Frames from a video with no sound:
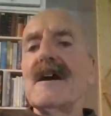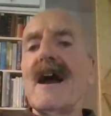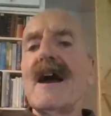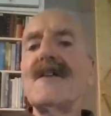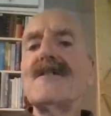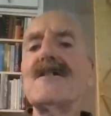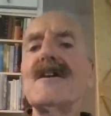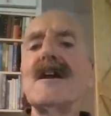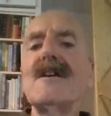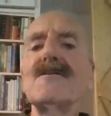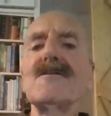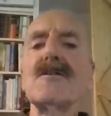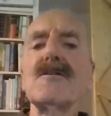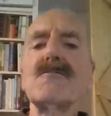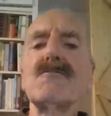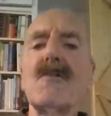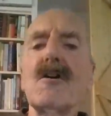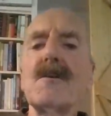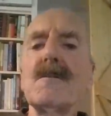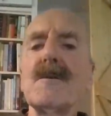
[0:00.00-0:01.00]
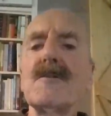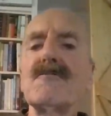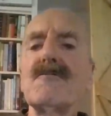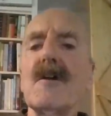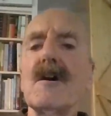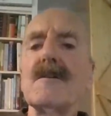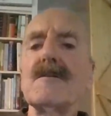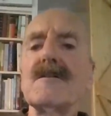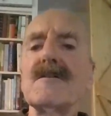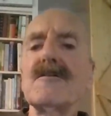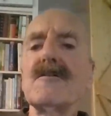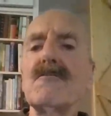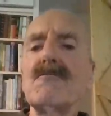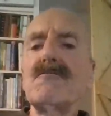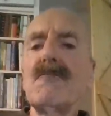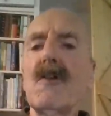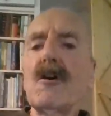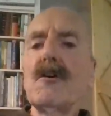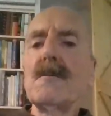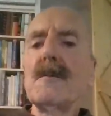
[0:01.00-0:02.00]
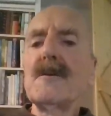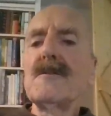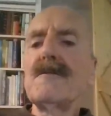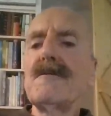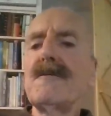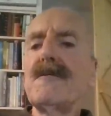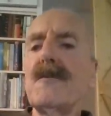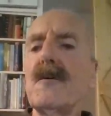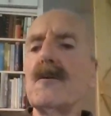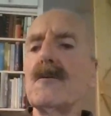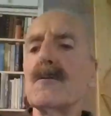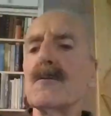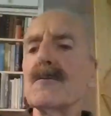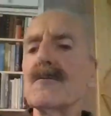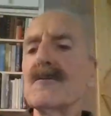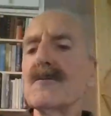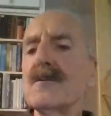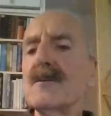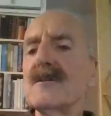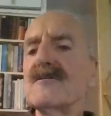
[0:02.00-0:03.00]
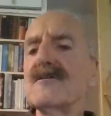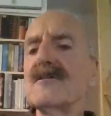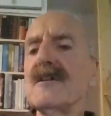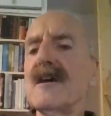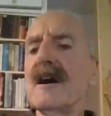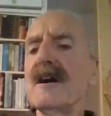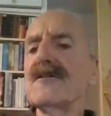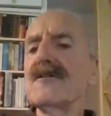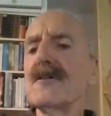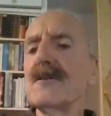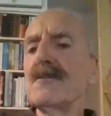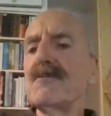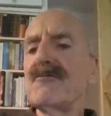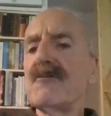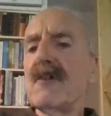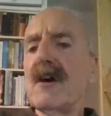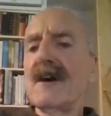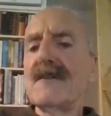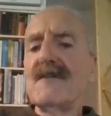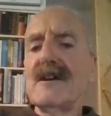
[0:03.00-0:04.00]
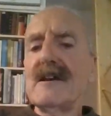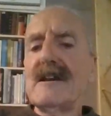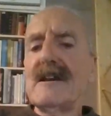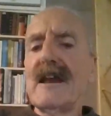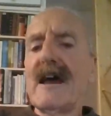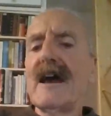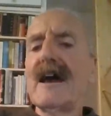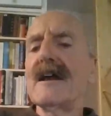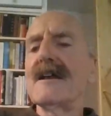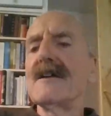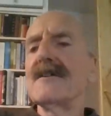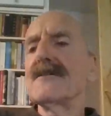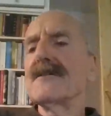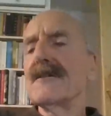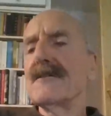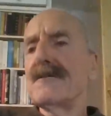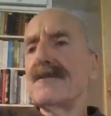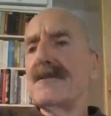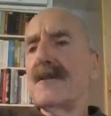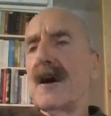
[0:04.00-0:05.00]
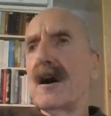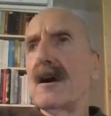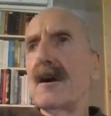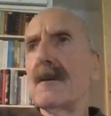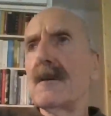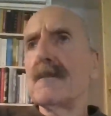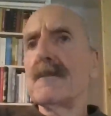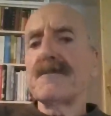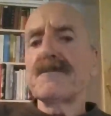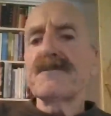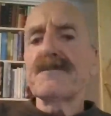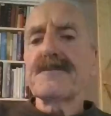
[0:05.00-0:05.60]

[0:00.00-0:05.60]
At the end of the Roman road is a Roman fort, which lies on private land, a farm.